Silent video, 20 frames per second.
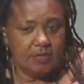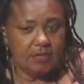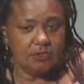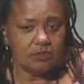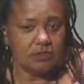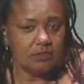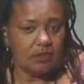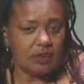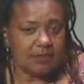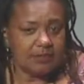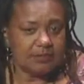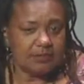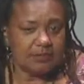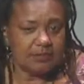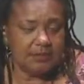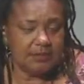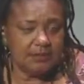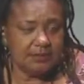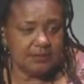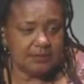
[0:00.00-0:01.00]
And so I
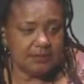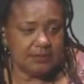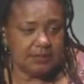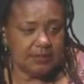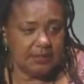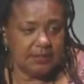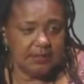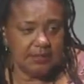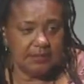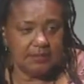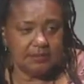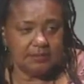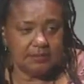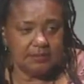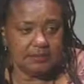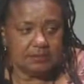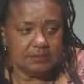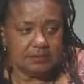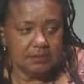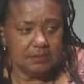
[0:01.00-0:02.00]
see these
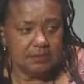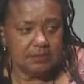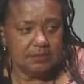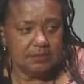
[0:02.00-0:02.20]
kids